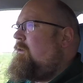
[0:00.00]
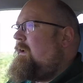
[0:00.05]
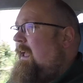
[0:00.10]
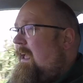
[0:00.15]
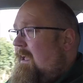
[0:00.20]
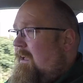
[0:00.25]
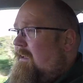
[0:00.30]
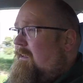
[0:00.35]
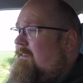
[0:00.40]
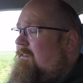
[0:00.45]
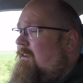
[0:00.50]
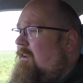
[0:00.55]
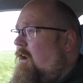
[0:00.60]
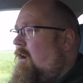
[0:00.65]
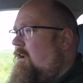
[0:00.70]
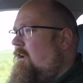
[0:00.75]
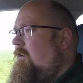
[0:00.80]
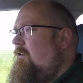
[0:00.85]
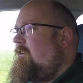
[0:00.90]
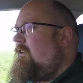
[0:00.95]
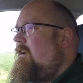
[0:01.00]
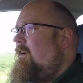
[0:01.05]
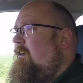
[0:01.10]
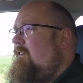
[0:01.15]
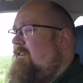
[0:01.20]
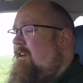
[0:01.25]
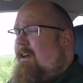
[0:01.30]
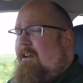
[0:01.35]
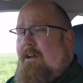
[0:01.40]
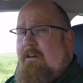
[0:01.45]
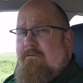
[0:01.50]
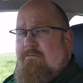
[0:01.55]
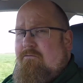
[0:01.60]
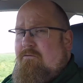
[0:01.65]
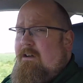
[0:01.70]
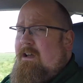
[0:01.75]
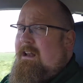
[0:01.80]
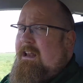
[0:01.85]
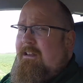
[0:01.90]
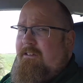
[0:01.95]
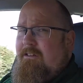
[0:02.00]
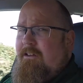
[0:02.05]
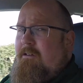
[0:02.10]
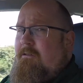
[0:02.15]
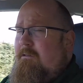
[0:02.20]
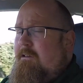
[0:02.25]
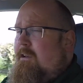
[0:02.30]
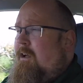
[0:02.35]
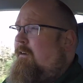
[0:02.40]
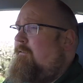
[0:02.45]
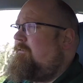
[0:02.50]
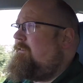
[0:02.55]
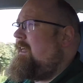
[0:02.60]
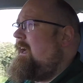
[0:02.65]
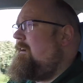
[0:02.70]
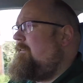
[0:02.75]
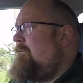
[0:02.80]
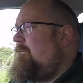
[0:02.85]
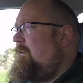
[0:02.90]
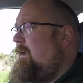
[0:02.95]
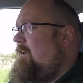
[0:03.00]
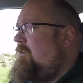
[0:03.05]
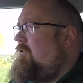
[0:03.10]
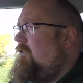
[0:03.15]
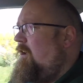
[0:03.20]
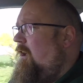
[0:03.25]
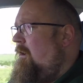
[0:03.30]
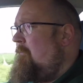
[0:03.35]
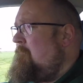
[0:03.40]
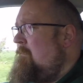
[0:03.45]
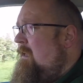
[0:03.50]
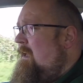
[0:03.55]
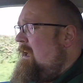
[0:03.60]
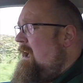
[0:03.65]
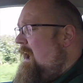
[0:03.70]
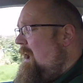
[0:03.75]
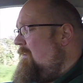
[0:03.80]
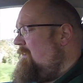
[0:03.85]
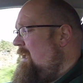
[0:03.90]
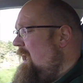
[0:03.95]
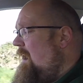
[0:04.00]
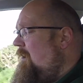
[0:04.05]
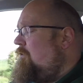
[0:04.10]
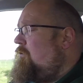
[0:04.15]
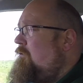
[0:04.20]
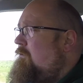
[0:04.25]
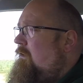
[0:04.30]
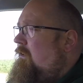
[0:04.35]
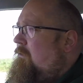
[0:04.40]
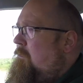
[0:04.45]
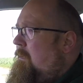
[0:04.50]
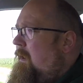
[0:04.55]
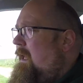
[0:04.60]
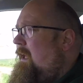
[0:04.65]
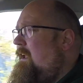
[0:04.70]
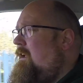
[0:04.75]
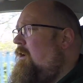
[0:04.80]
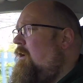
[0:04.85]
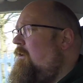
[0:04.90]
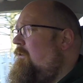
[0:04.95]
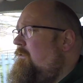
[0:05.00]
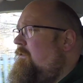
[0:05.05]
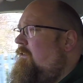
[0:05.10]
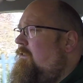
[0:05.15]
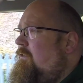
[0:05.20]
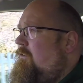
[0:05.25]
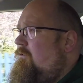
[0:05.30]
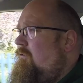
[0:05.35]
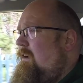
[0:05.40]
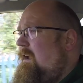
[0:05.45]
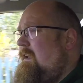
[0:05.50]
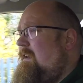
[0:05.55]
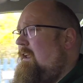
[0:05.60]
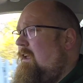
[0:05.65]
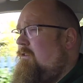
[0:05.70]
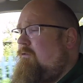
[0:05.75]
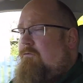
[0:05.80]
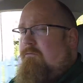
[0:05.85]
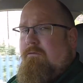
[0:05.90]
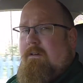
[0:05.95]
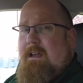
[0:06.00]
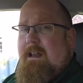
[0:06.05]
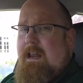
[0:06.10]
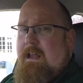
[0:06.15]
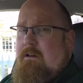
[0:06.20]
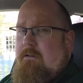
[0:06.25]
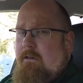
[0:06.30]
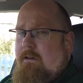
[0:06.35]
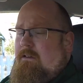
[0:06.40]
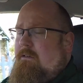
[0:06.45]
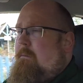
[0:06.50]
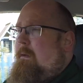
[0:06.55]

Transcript: Kias and Hyundais, and I really do love that feature. And the actual display on the screen is really crisp